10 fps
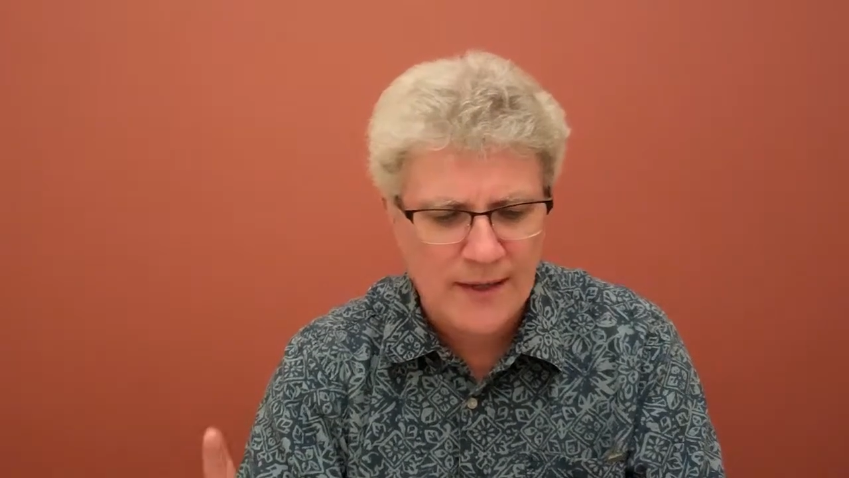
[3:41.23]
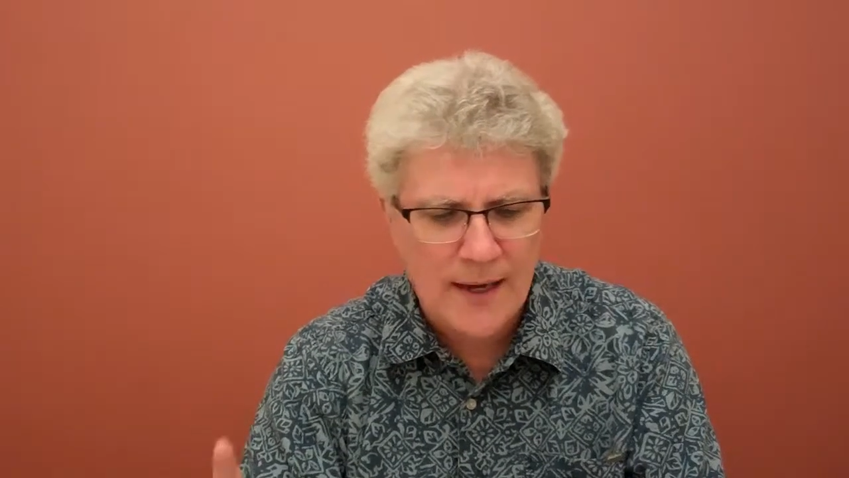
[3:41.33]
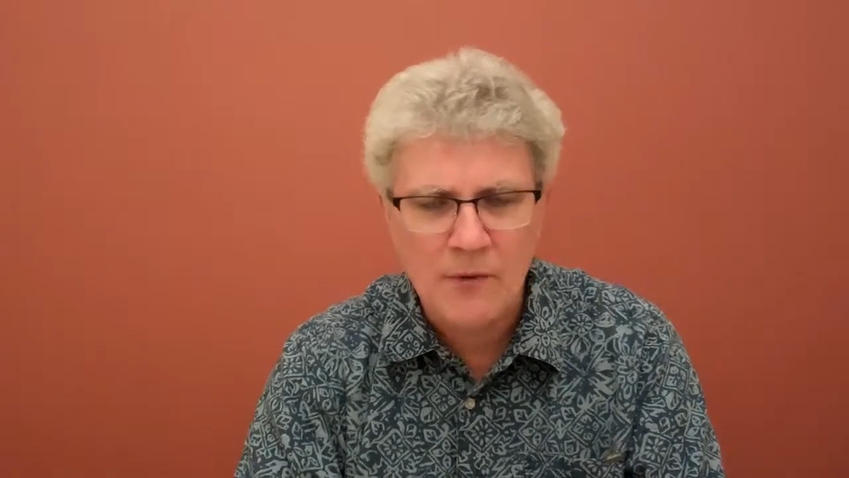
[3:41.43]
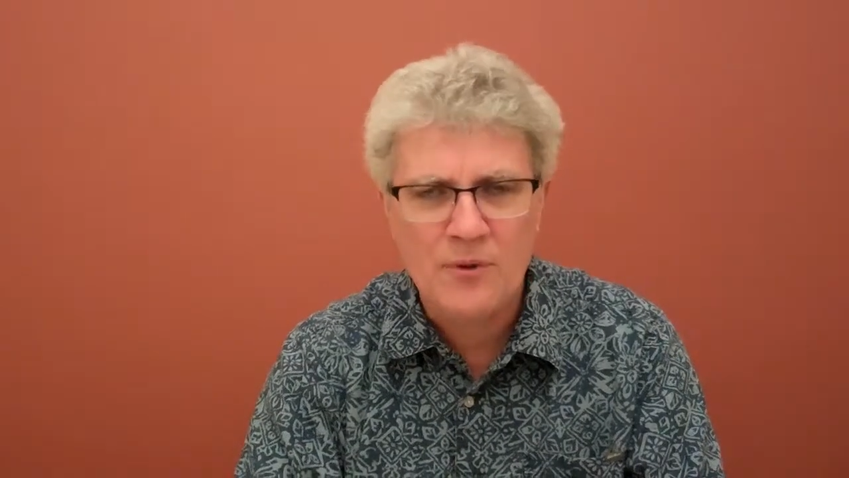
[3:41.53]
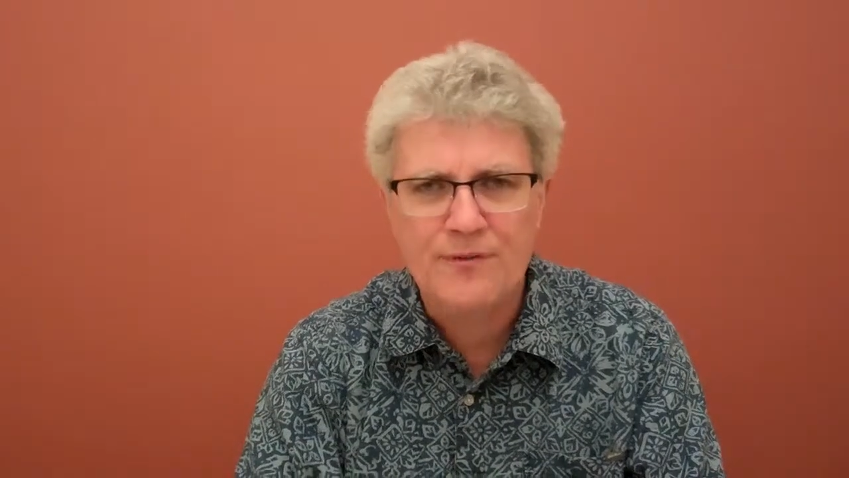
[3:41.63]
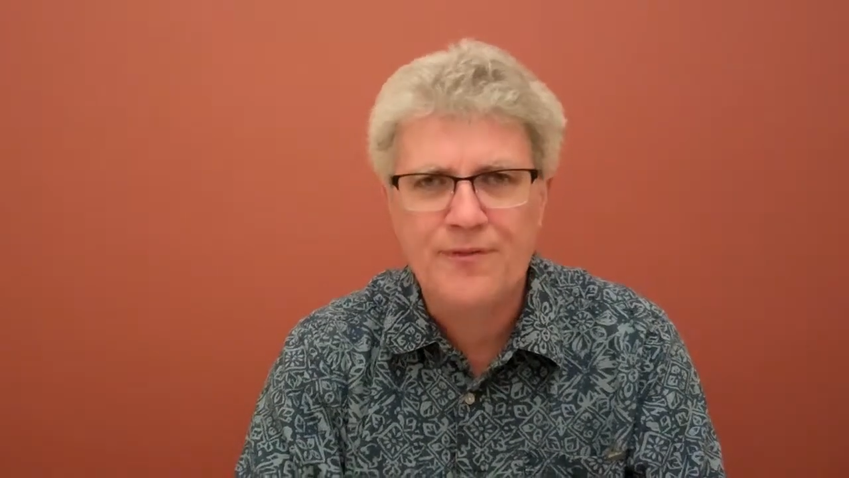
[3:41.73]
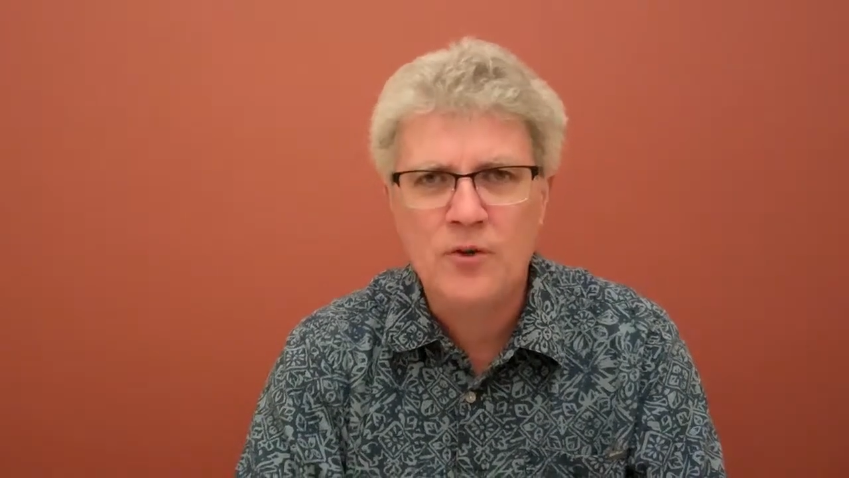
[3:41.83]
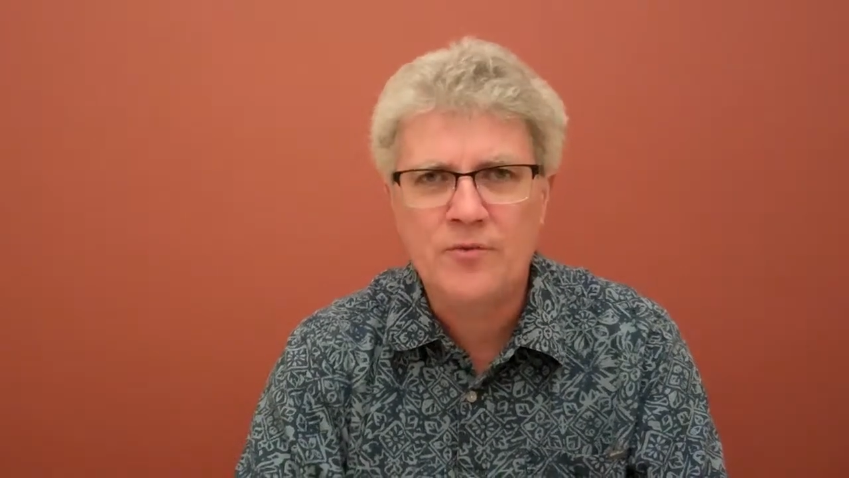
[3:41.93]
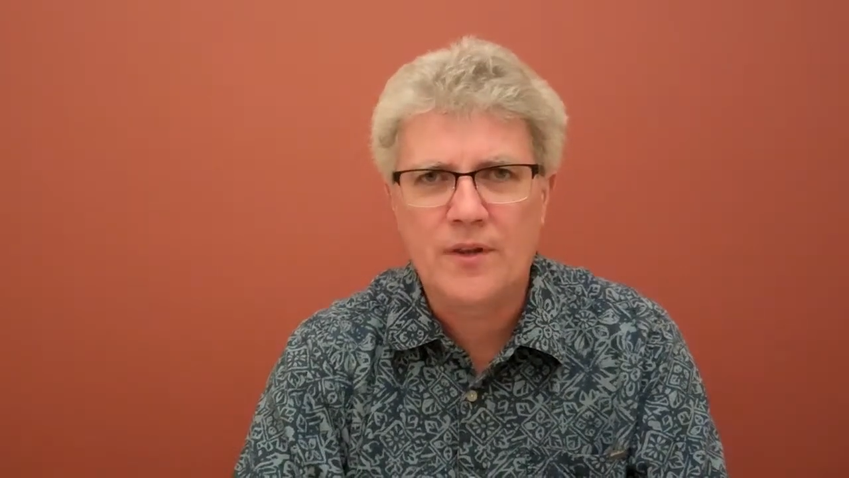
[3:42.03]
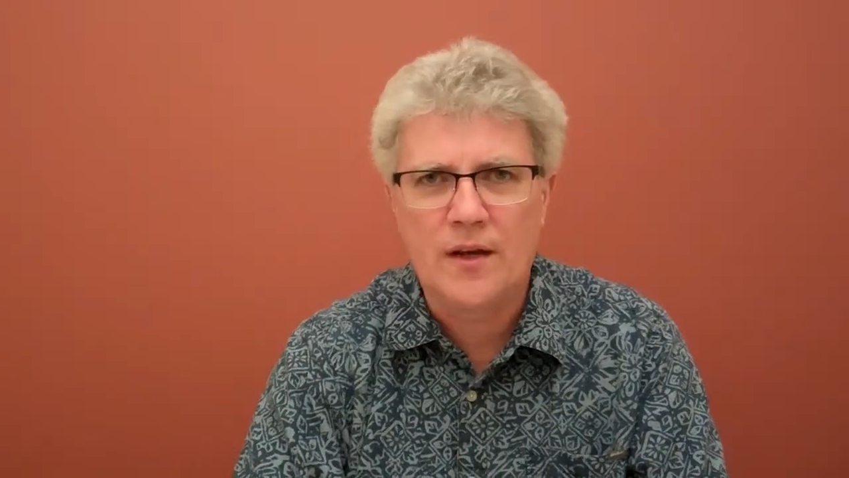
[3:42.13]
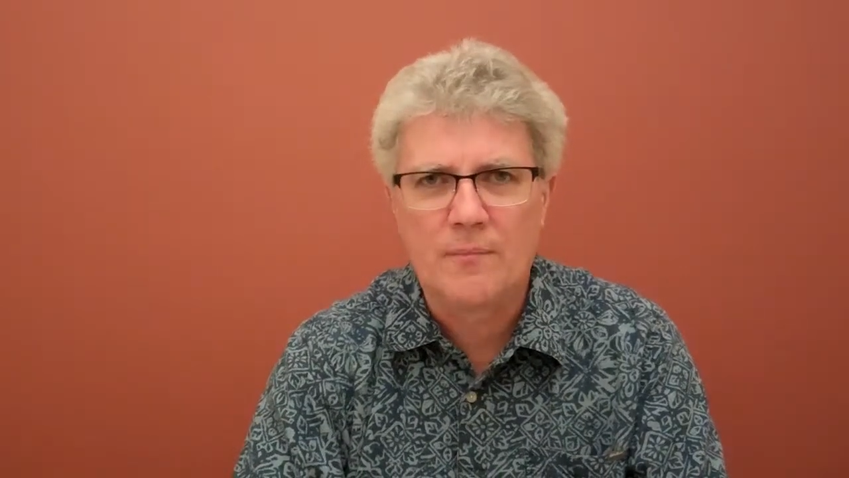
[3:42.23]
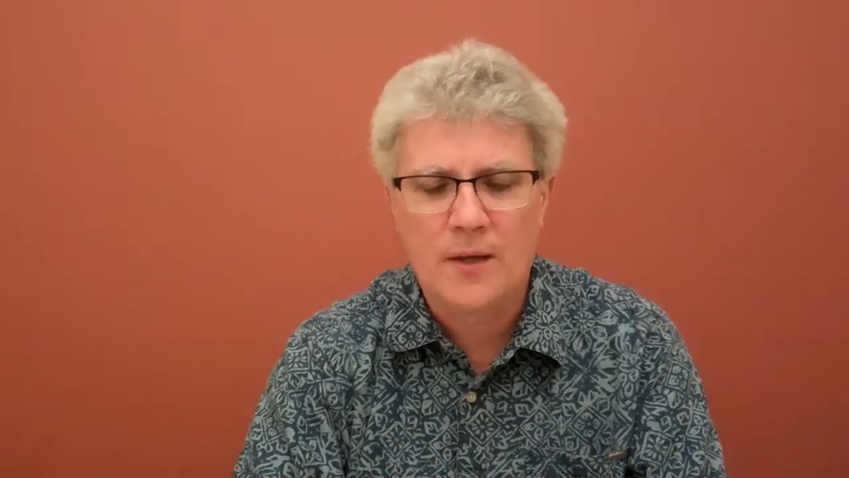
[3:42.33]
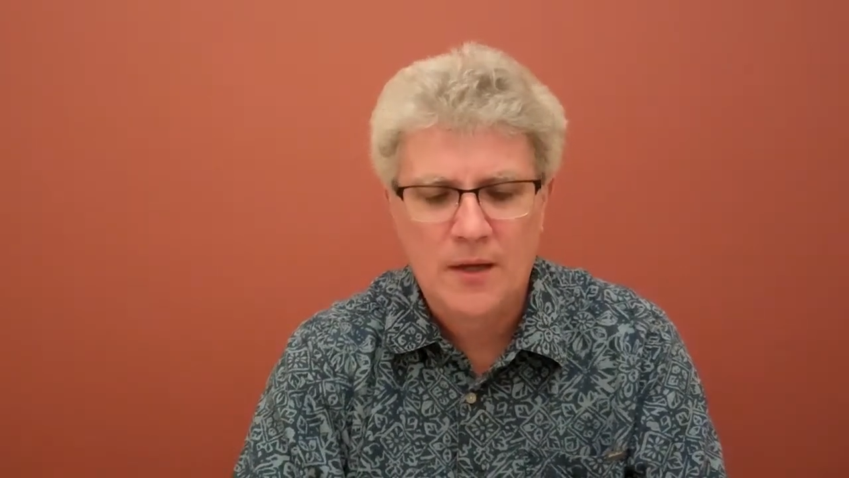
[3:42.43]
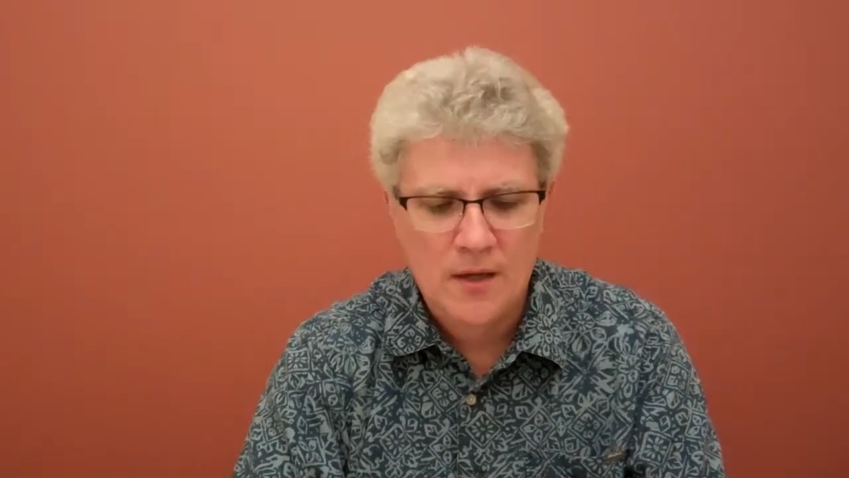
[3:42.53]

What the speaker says: and I refute them.